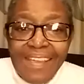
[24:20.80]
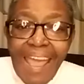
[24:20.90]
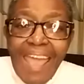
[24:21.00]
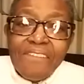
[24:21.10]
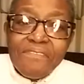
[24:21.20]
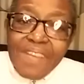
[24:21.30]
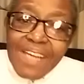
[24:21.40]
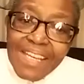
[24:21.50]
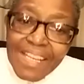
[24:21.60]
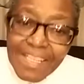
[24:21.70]
I have very
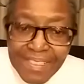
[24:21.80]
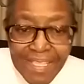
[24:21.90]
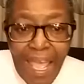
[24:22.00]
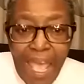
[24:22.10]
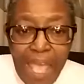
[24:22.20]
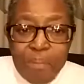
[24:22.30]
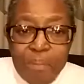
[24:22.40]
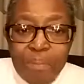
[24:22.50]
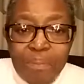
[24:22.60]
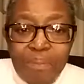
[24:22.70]
little time
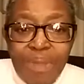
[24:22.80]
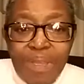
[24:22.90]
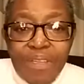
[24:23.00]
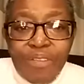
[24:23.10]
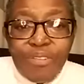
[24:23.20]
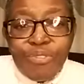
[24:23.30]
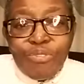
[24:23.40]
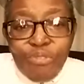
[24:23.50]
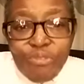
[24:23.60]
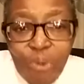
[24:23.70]

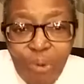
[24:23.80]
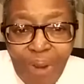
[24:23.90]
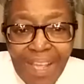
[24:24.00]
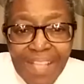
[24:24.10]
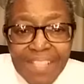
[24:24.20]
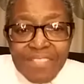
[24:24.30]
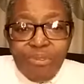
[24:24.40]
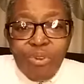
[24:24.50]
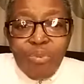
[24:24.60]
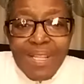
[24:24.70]
to focus
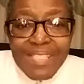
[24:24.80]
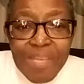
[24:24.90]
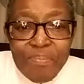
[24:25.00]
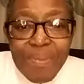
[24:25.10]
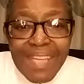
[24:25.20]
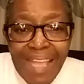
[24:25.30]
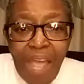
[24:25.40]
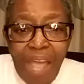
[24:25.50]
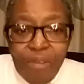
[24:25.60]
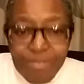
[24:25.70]
on what's happening
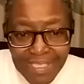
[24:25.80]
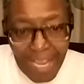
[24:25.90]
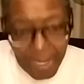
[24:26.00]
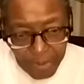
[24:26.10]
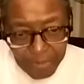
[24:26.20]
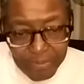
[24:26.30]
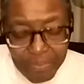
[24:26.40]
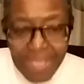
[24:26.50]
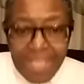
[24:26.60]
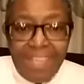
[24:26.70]
outside of
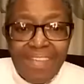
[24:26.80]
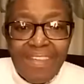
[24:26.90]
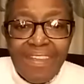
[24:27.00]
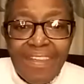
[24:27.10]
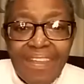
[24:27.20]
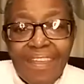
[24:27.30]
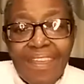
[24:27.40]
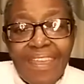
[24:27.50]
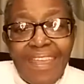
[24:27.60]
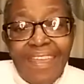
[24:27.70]
me.
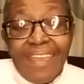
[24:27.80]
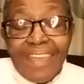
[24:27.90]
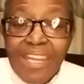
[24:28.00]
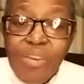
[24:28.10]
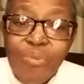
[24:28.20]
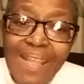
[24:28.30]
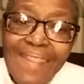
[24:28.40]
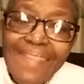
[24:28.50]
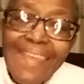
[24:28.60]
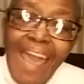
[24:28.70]
And
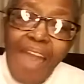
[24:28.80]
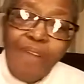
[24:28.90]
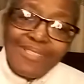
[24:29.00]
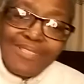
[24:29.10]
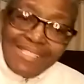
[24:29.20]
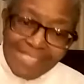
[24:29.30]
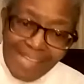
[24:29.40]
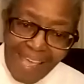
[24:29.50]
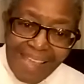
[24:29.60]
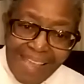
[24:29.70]
when the
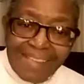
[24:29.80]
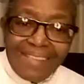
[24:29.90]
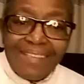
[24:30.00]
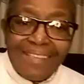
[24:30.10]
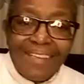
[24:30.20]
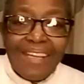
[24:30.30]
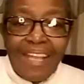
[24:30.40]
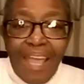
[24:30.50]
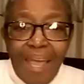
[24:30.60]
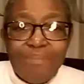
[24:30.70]
outside
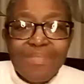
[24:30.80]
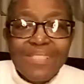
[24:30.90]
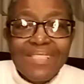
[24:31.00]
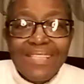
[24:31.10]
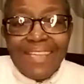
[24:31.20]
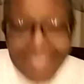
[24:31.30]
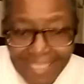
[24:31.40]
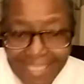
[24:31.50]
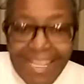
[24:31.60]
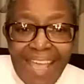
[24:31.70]
comes
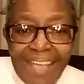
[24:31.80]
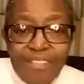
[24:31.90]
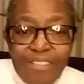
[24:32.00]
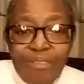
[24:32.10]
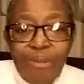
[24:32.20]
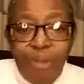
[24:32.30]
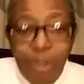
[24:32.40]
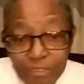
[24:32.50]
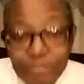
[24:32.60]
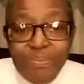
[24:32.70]
inside
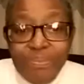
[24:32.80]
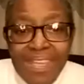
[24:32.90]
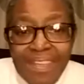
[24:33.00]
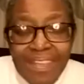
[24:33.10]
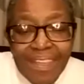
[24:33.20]
of me,